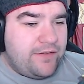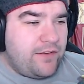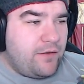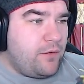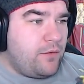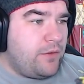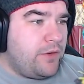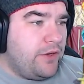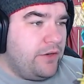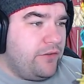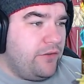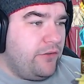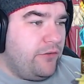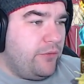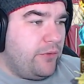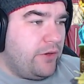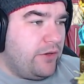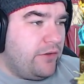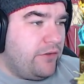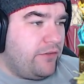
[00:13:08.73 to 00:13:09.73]
So what we're going to do
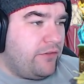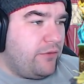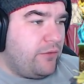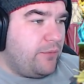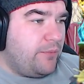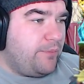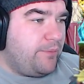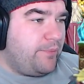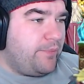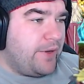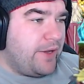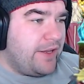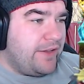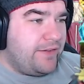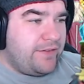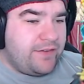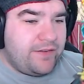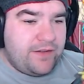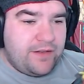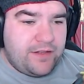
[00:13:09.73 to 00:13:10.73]
is we're going to just do a
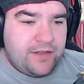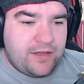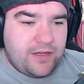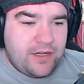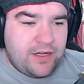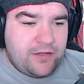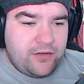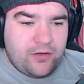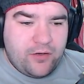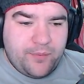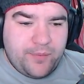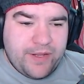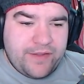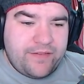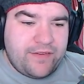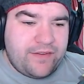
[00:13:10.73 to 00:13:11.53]
basic, not a basic,